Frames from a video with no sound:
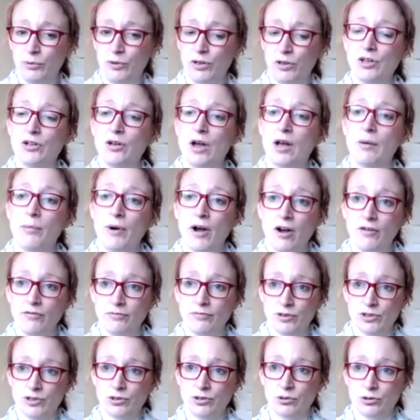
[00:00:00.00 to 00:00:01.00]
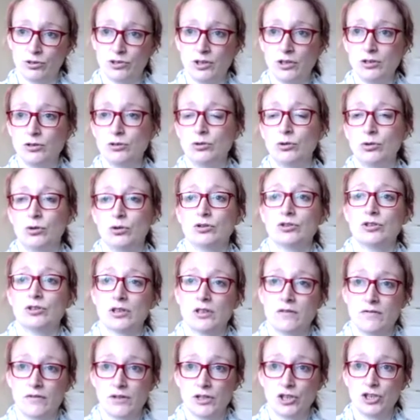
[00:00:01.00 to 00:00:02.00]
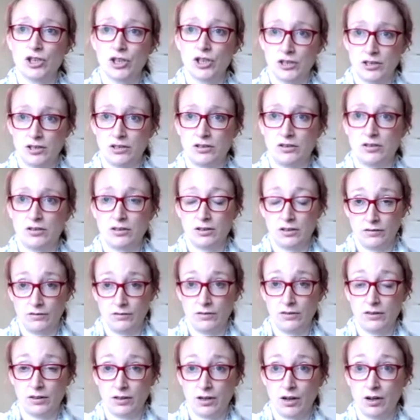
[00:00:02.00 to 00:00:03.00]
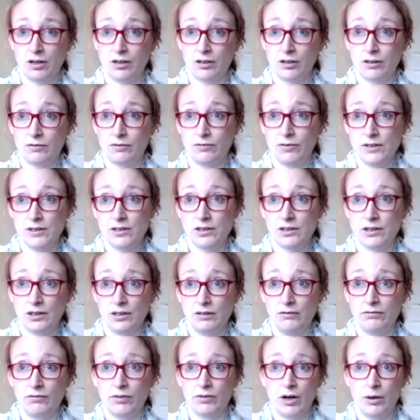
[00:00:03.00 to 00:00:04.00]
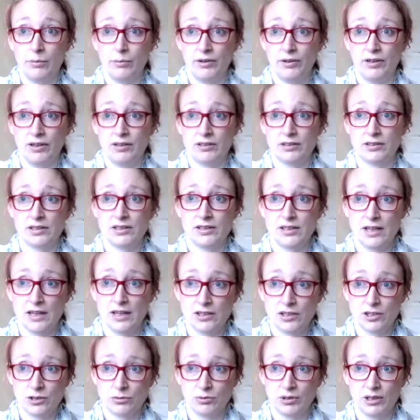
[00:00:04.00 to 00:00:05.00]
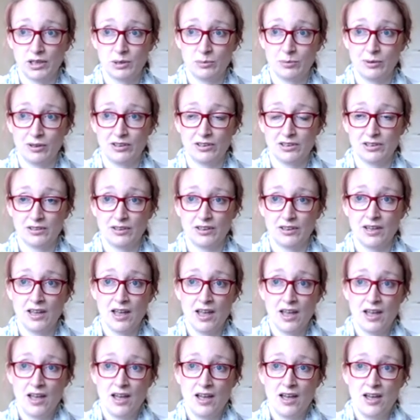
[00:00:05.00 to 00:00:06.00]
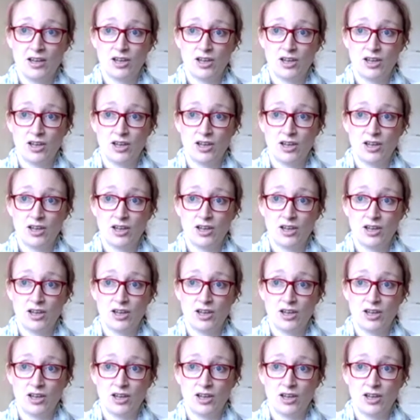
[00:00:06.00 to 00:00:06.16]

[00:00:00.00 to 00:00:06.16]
and apart from the sort of mm. social construct of it just the, the kind of the physical environment as a sensory experience i go